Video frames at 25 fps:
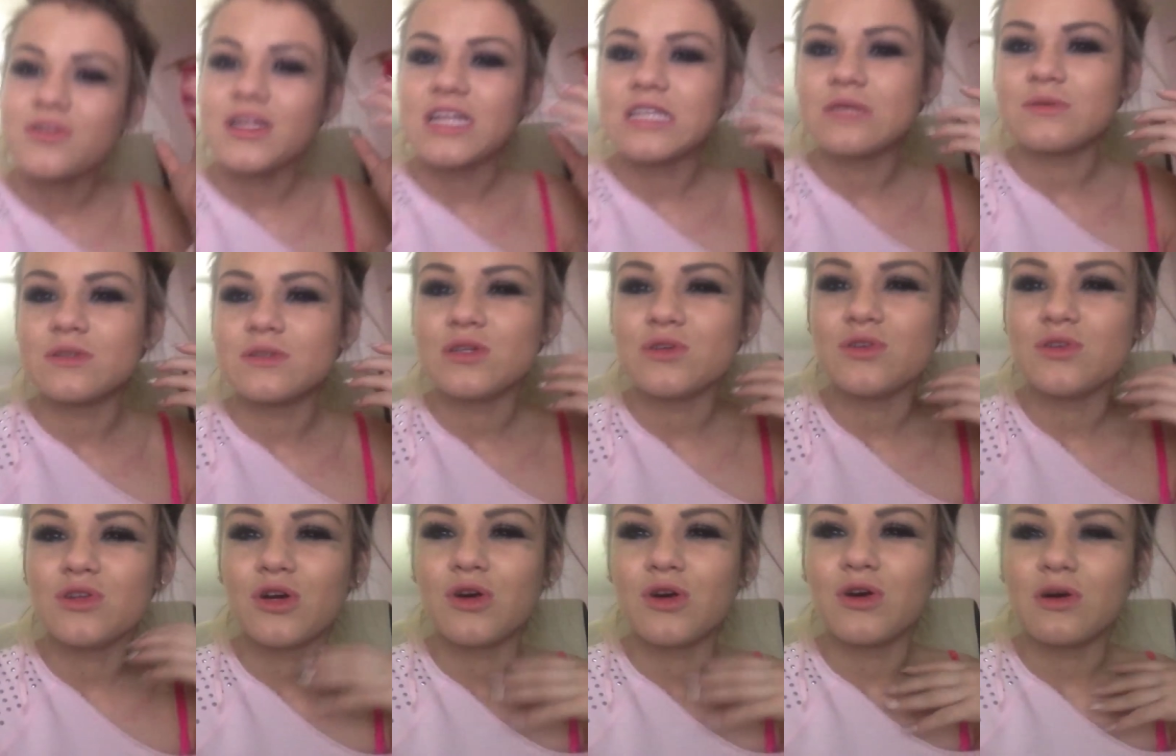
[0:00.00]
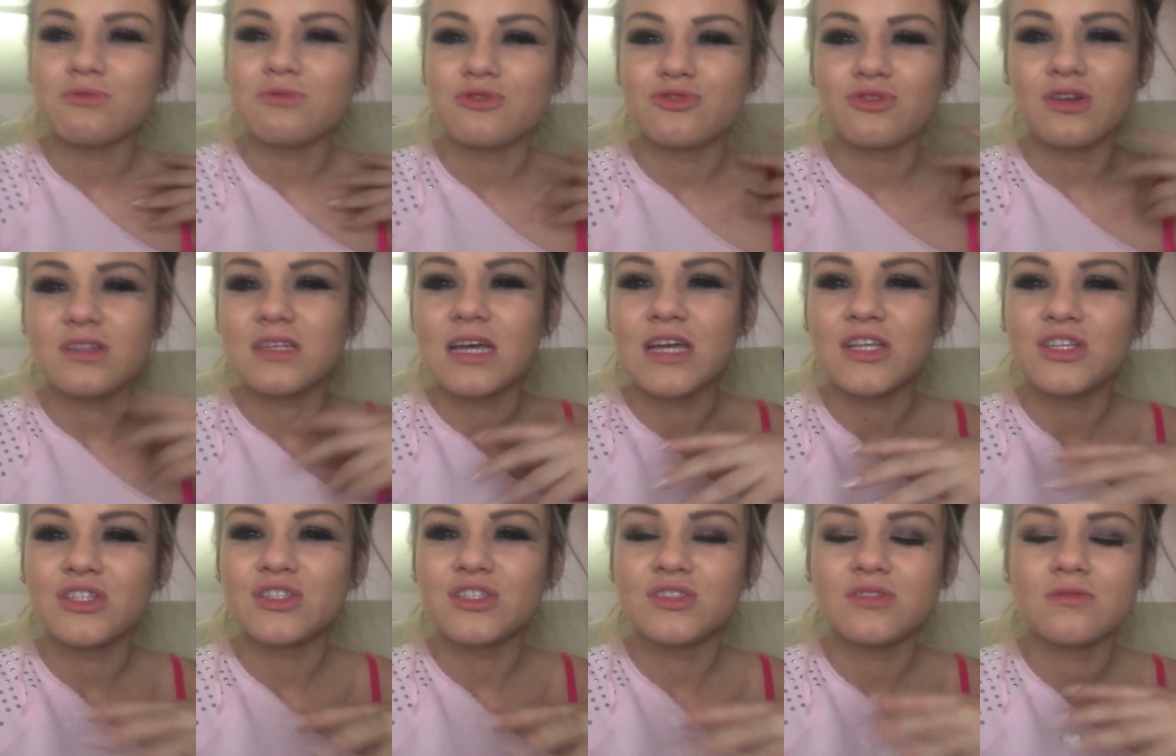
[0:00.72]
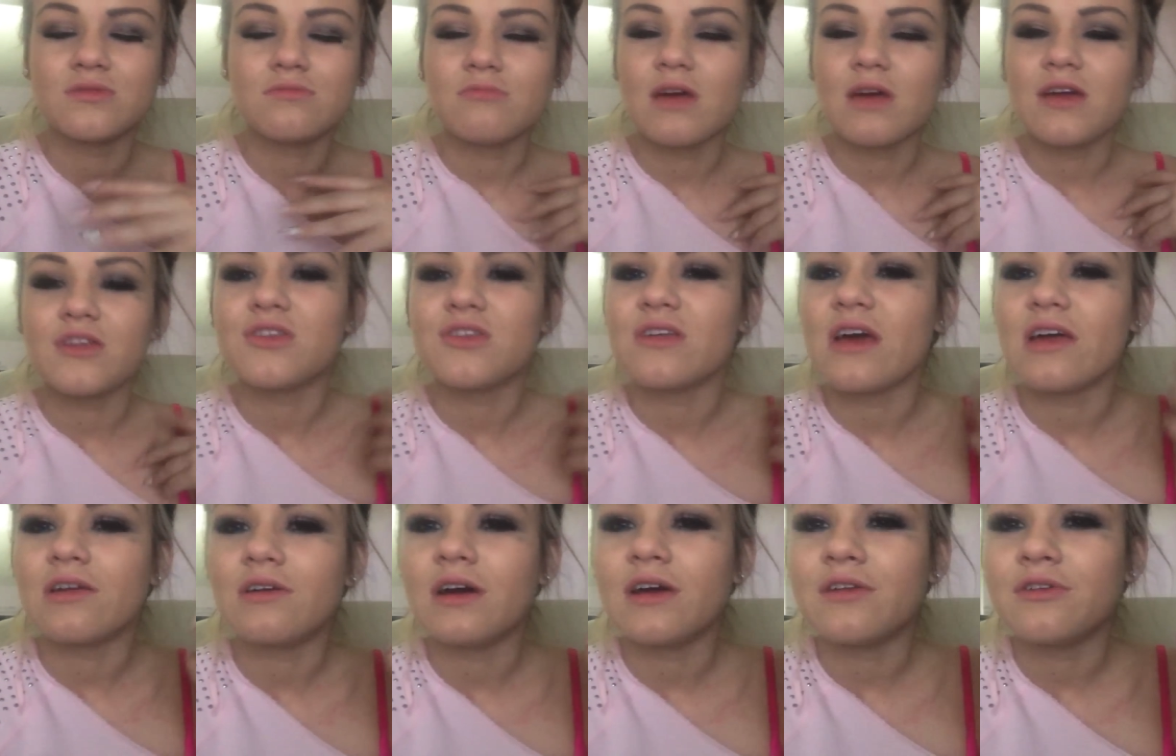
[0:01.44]
That's when you know I'm stressed. I just, today
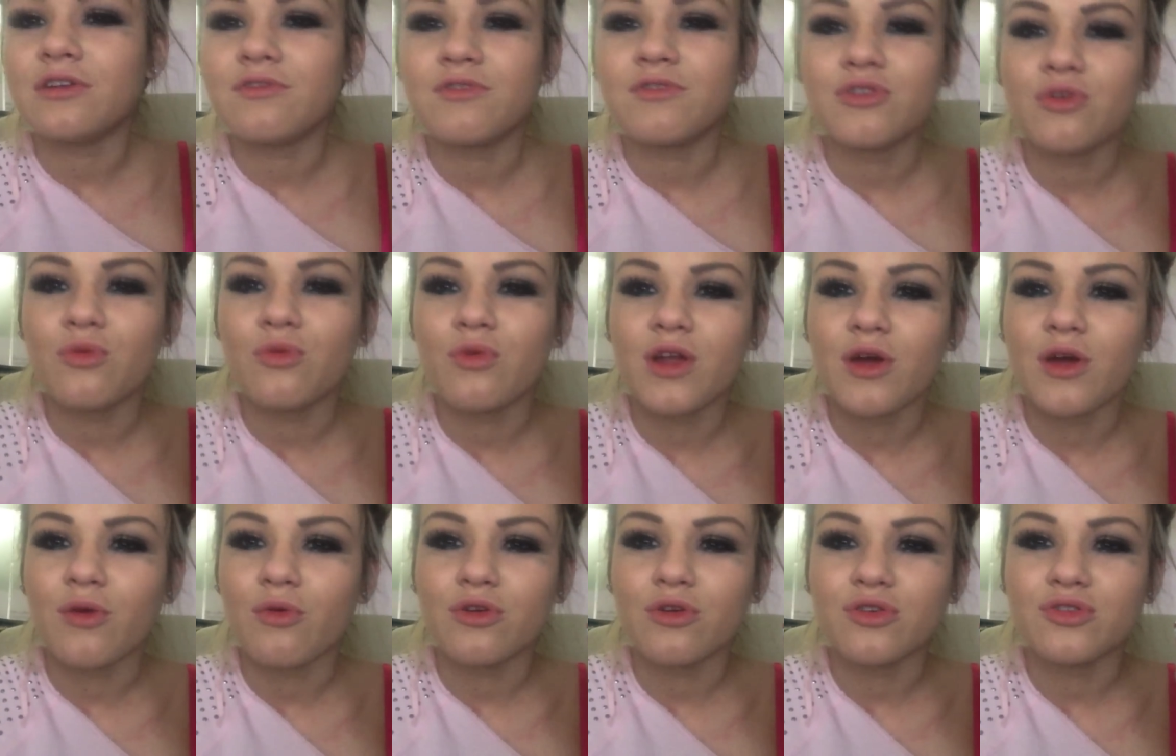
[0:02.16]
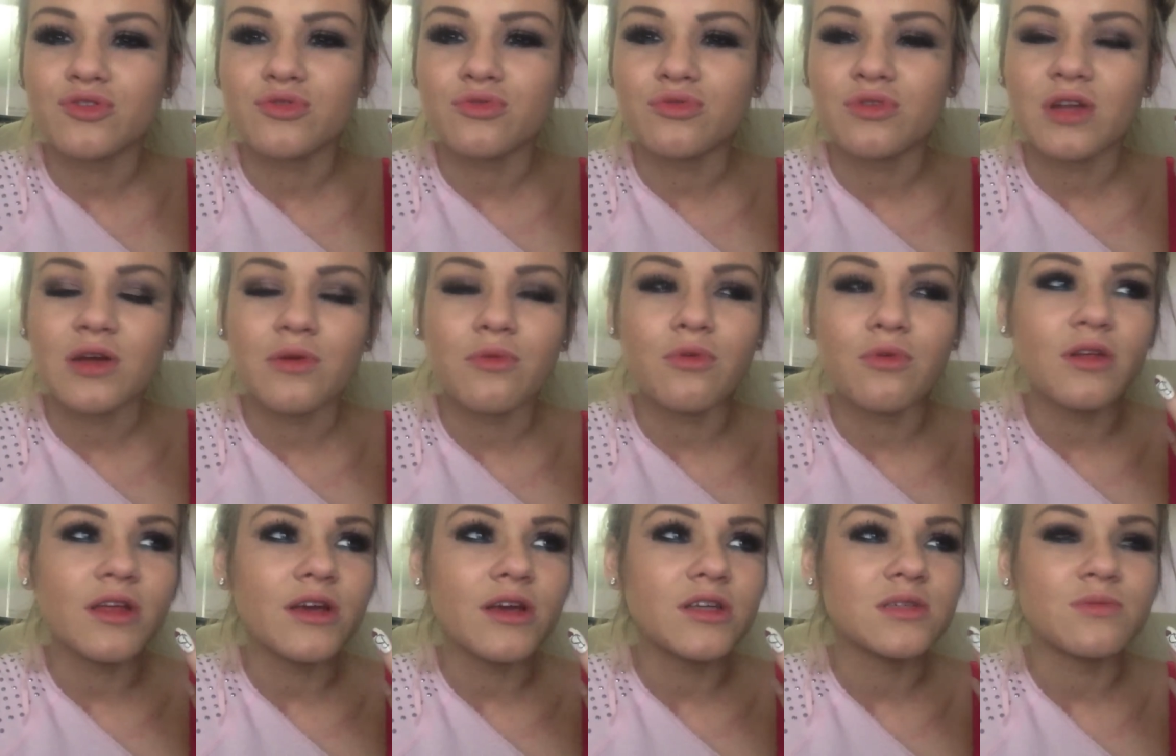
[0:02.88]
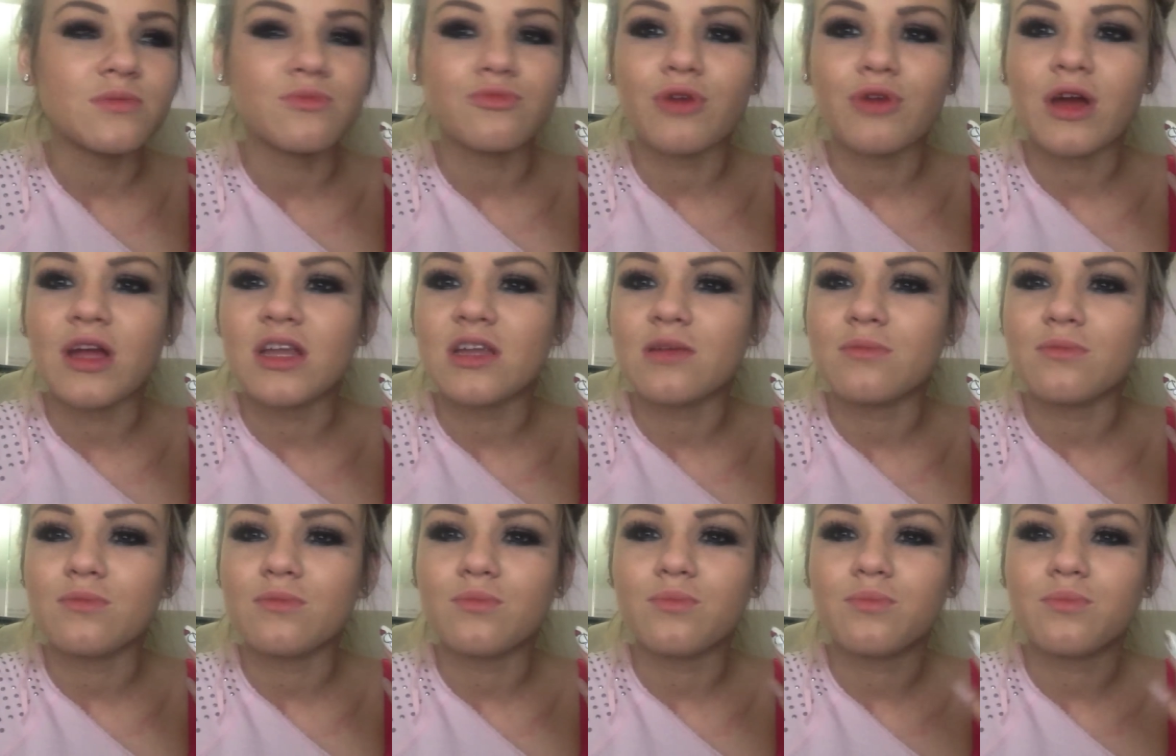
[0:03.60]
I don't, I don't even know what I wore to school. I wore like some
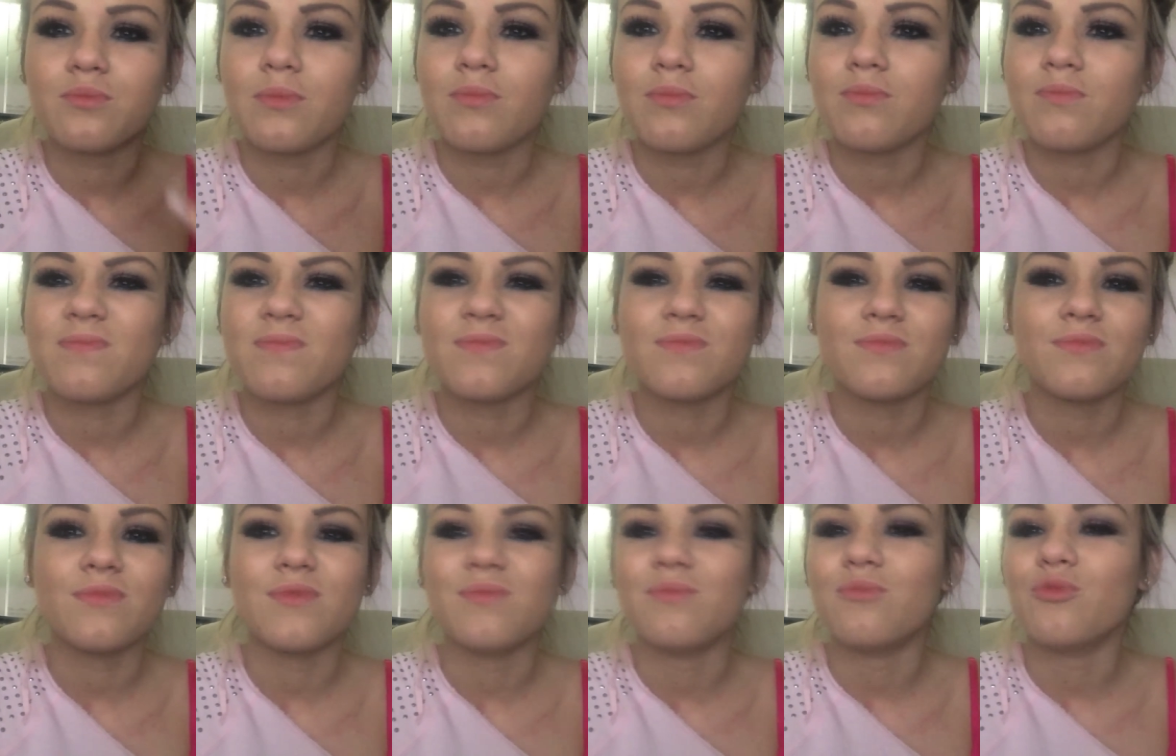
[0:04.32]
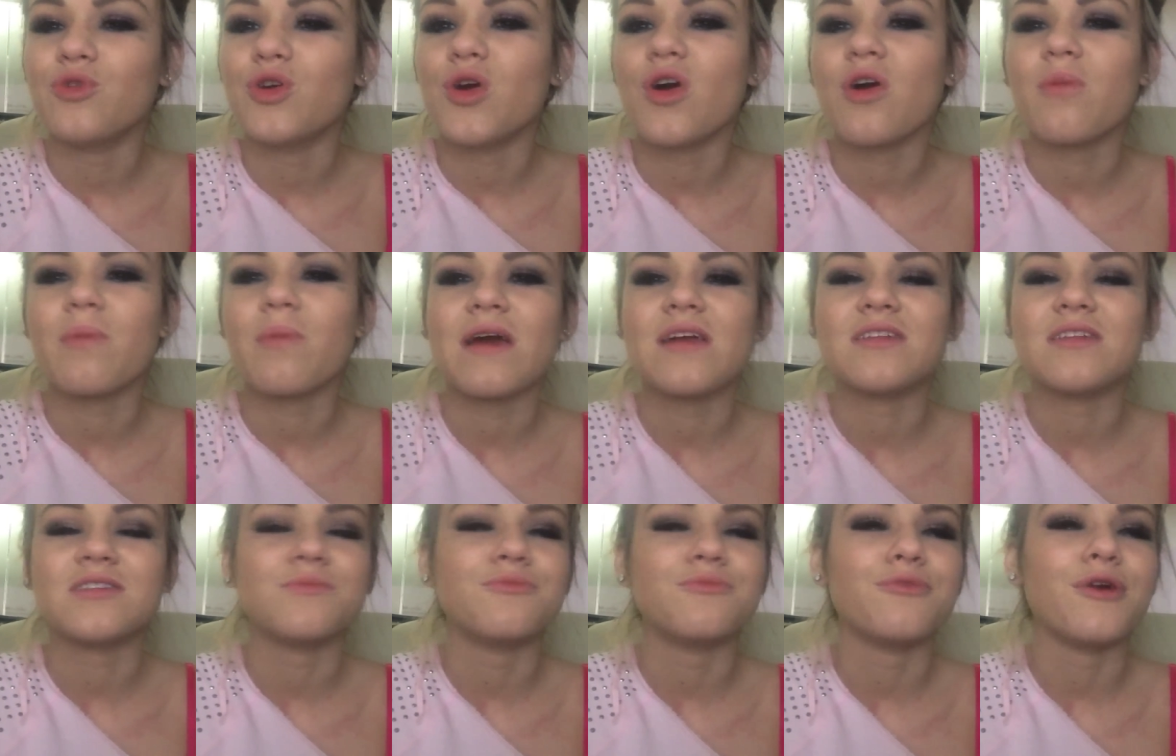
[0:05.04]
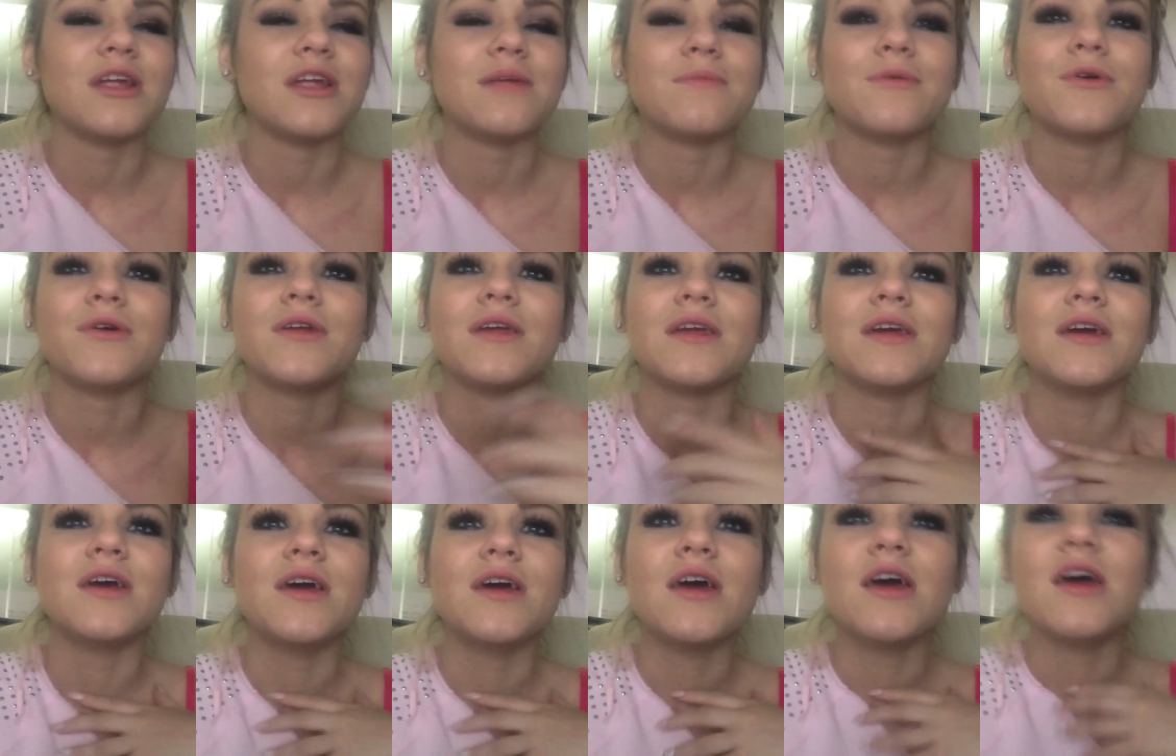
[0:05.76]
random yoga pants, some random
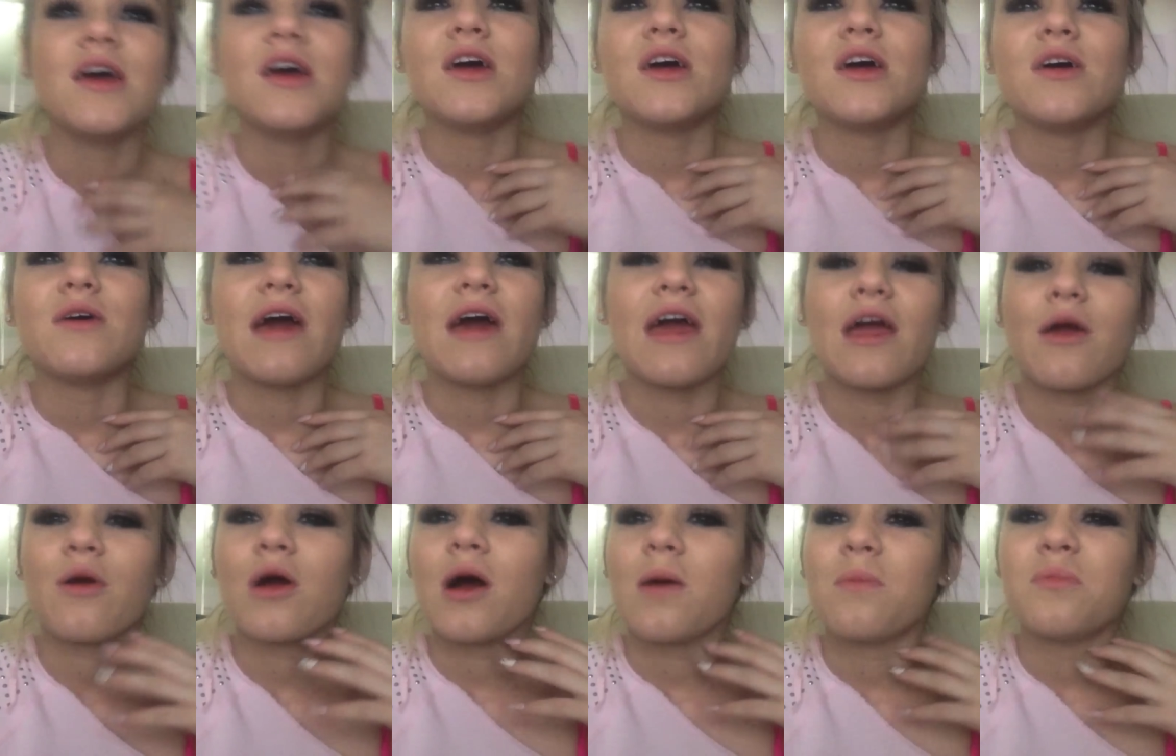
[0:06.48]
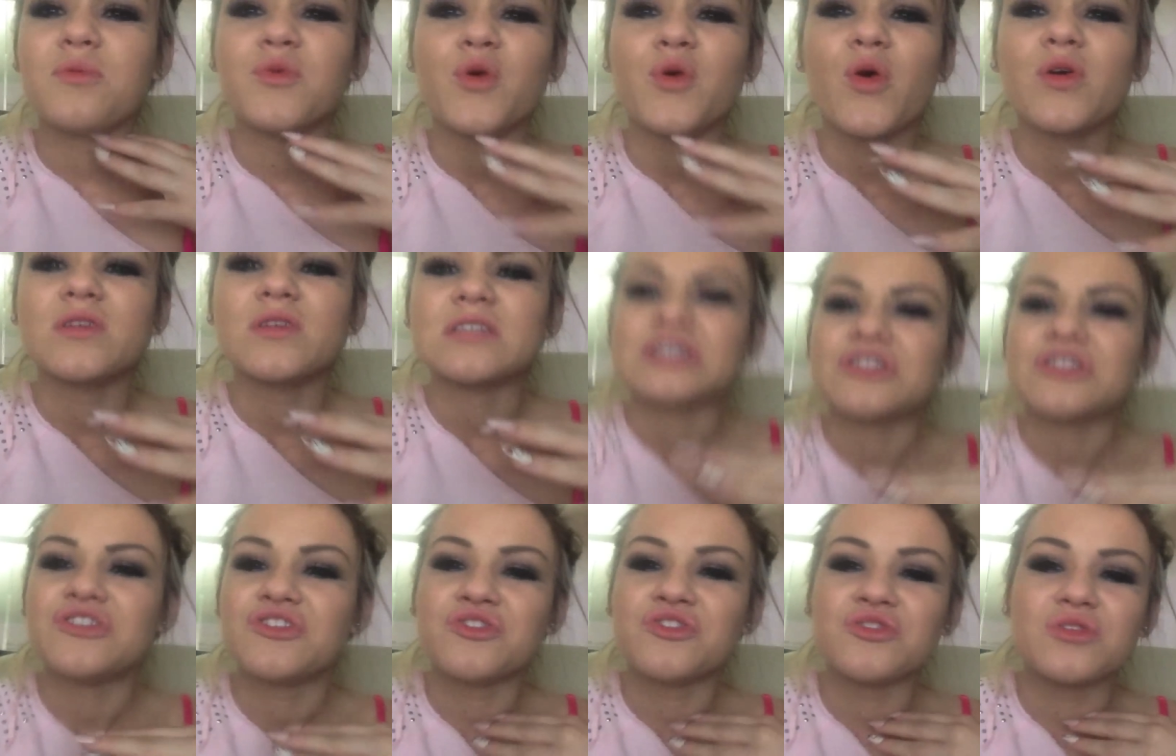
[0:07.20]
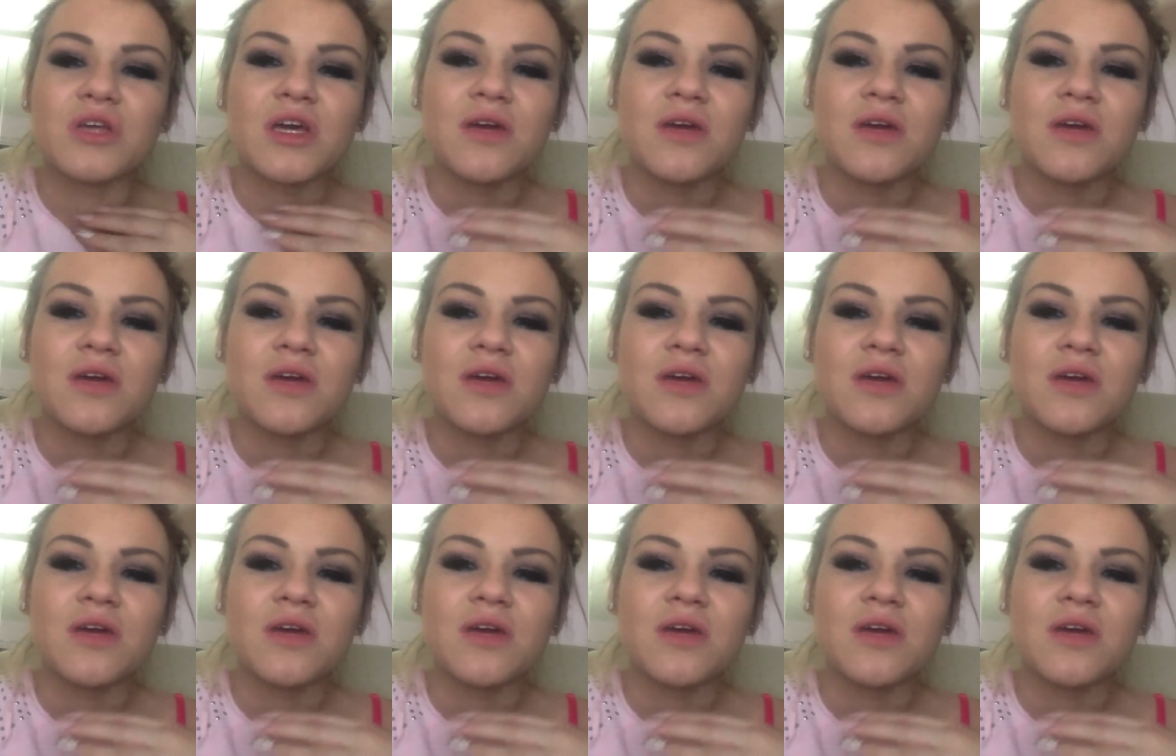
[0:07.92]
hoodie, hair up, no extensions.